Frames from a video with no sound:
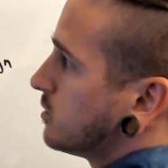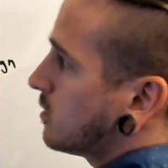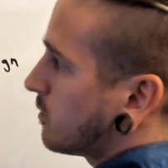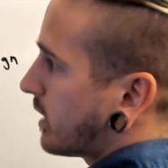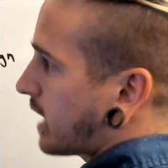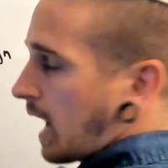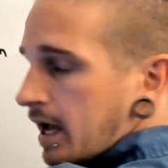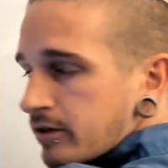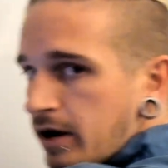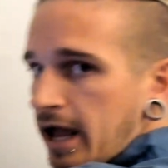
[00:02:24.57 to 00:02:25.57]
when
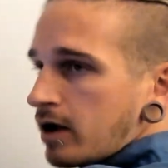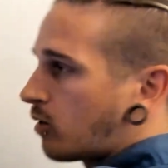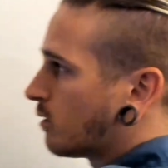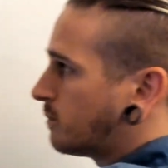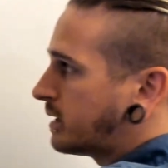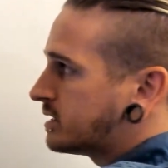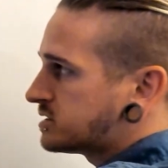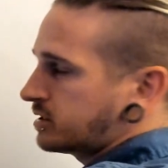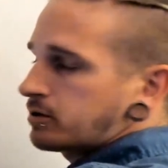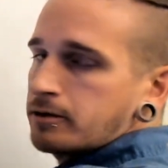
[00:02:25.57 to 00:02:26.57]
either A or B is
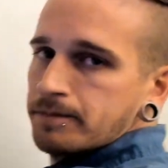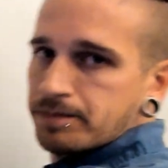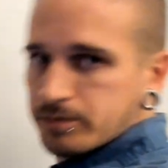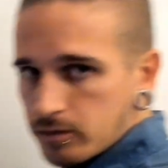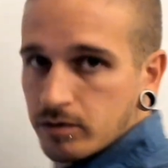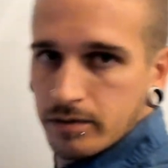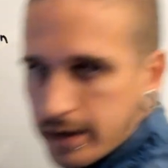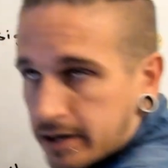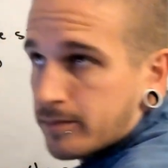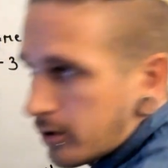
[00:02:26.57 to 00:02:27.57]
0, or they could both be